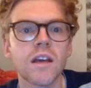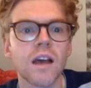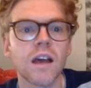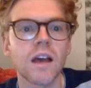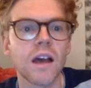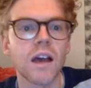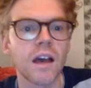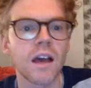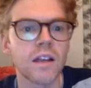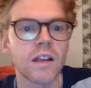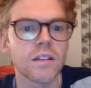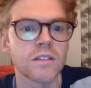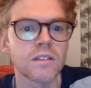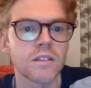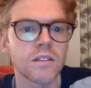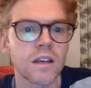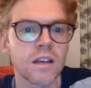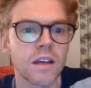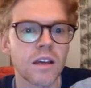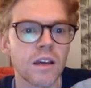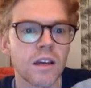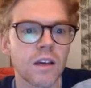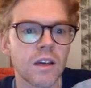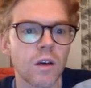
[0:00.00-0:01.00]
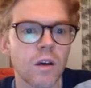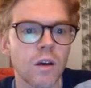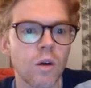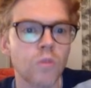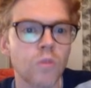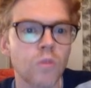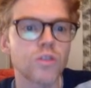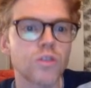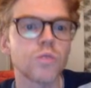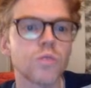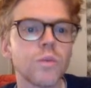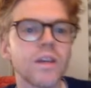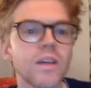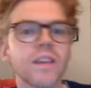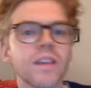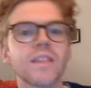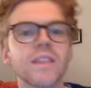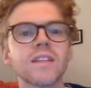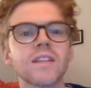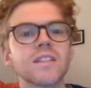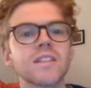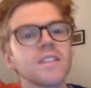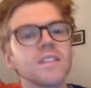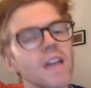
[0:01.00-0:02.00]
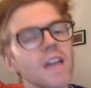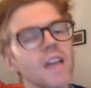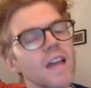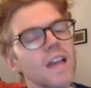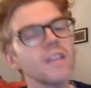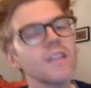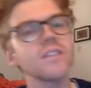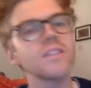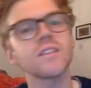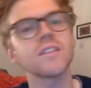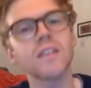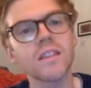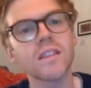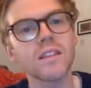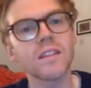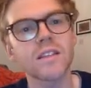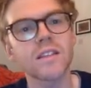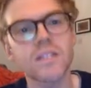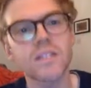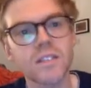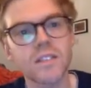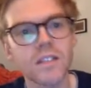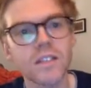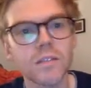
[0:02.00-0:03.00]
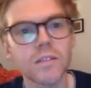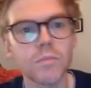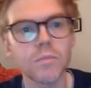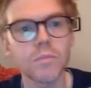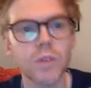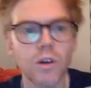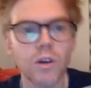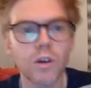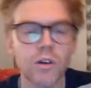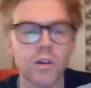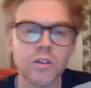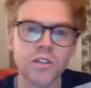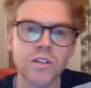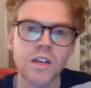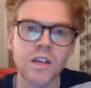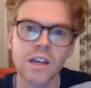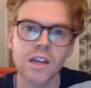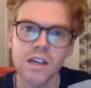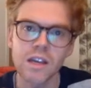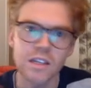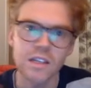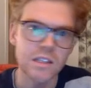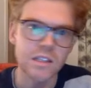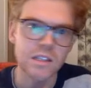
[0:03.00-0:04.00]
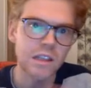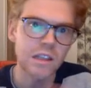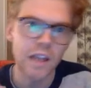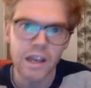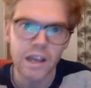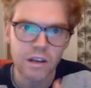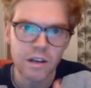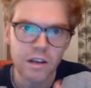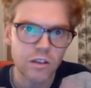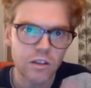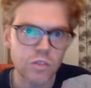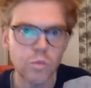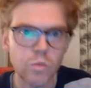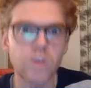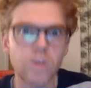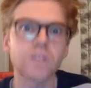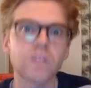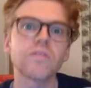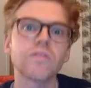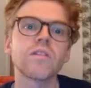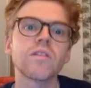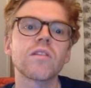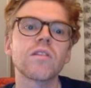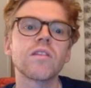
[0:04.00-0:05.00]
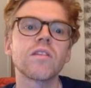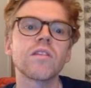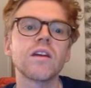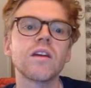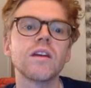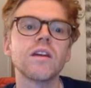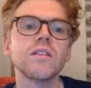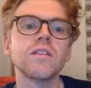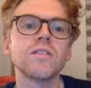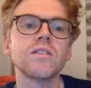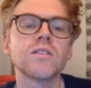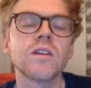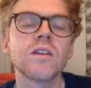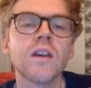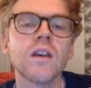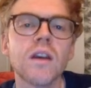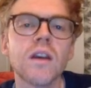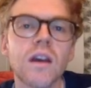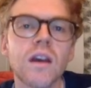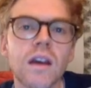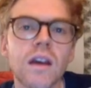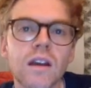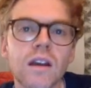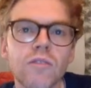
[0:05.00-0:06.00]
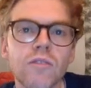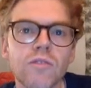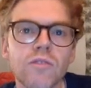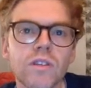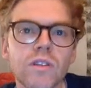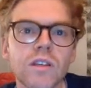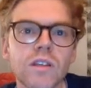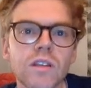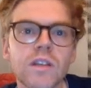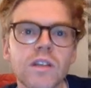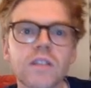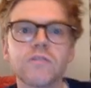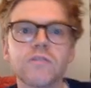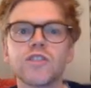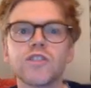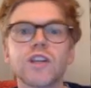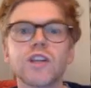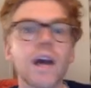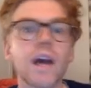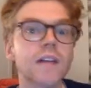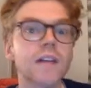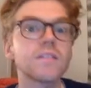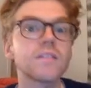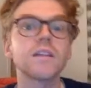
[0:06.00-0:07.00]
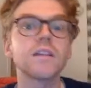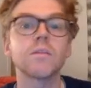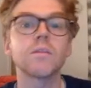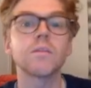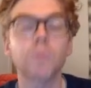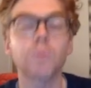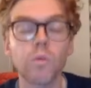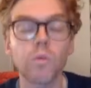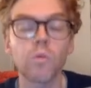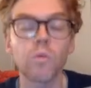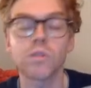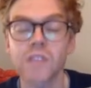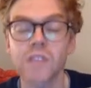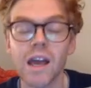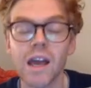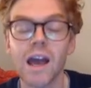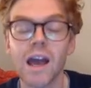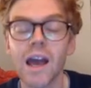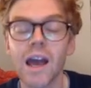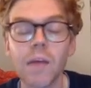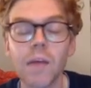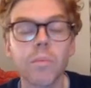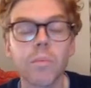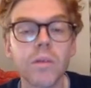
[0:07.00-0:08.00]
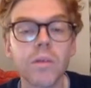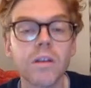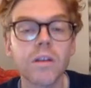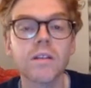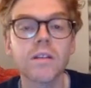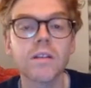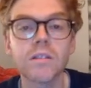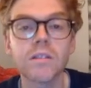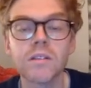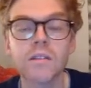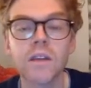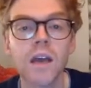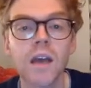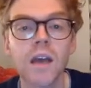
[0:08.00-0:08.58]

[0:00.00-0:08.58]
And also we get the sense in this scene, because it's Lennox, one of the Thanes, really kind of chatting about what's happening